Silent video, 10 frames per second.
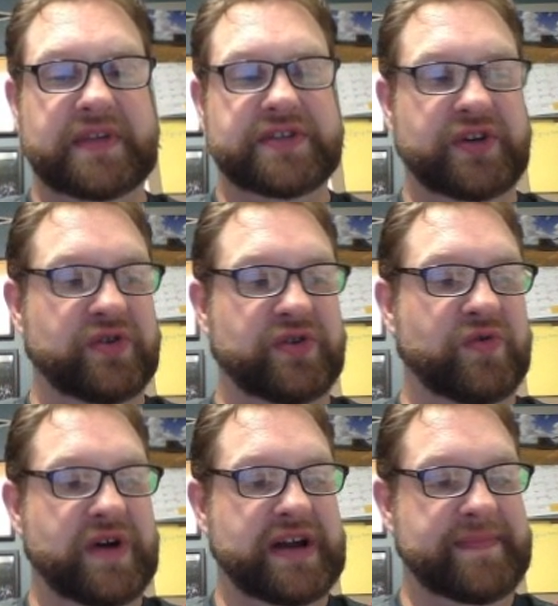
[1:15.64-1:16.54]
So
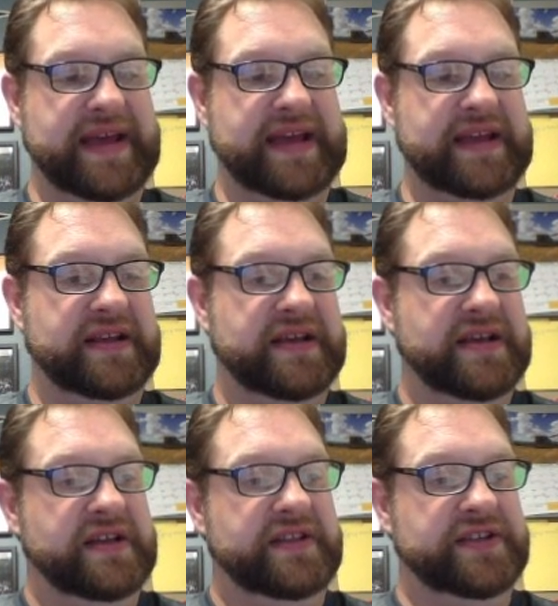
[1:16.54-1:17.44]
what made
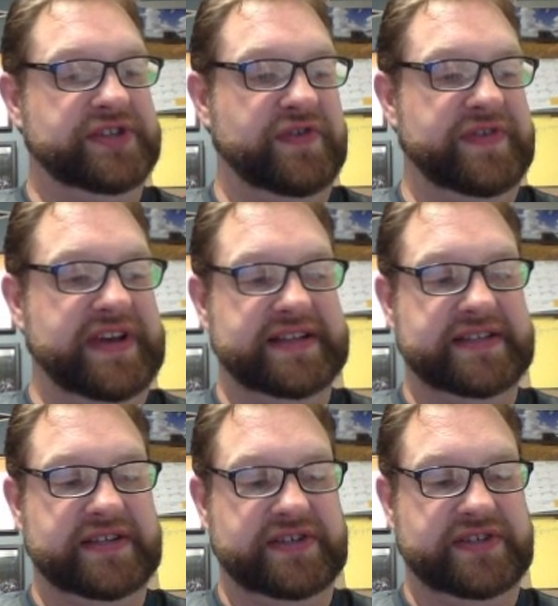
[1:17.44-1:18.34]
the
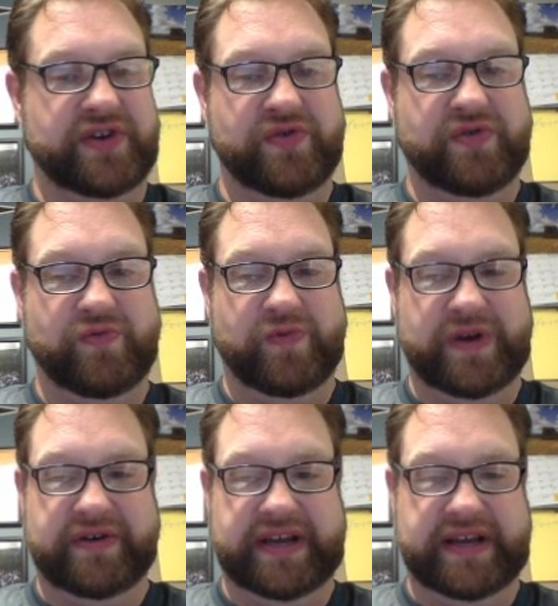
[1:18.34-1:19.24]
Soviets so
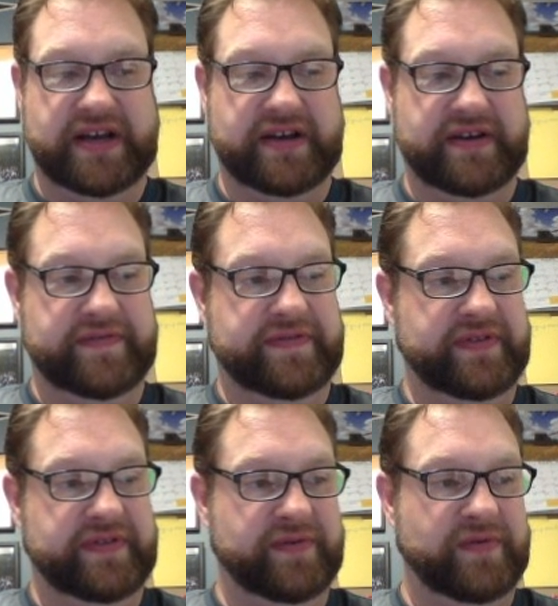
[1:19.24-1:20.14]
weary
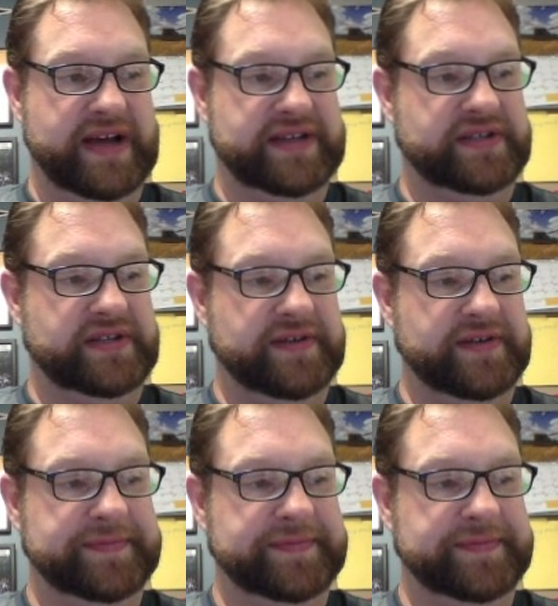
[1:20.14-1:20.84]
of the West?